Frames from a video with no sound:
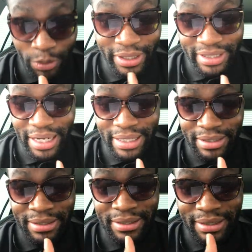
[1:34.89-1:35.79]
is
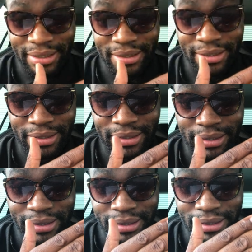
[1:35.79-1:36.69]
Alexander
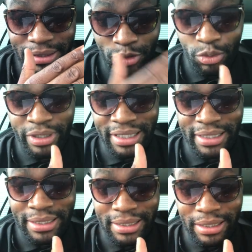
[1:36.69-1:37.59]
Dugin?
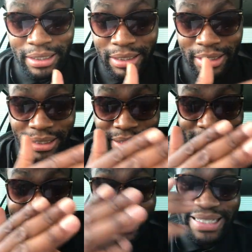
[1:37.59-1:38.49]

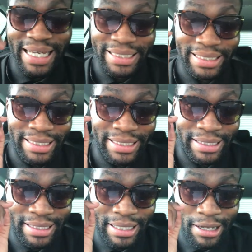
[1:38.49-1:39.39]
He's actually
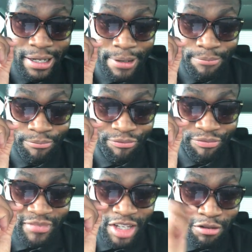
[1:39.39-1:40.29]

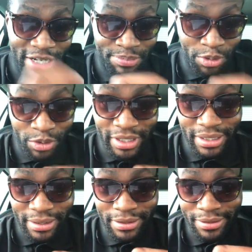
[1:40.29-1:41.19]
the
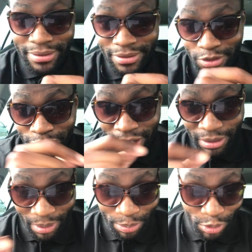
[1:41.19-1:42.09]
Rasputin to
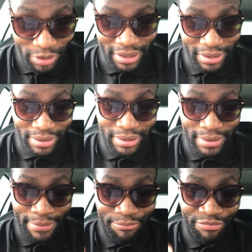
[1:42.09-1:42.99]
Vladimir Putin.
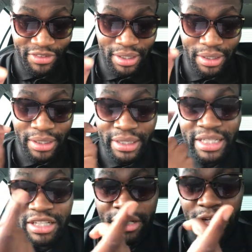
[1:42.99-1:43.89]

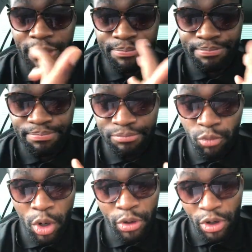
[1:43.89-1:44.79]
He's a
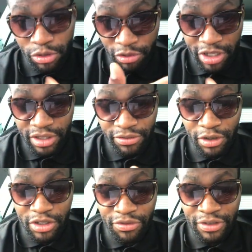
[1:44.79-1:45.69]
well-known Russian
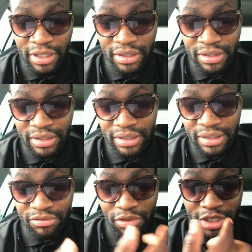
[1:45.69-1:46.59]
philosopher,
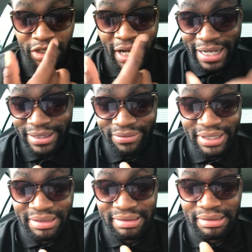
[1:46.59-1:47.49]
Russian
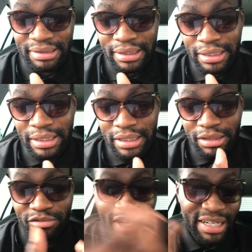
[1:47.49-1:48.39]
activist,
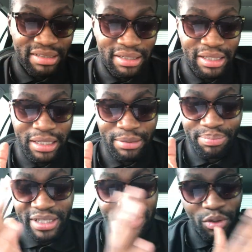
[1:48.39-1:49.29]
writer,
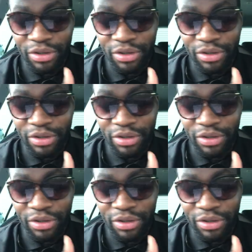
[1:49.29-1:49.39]
political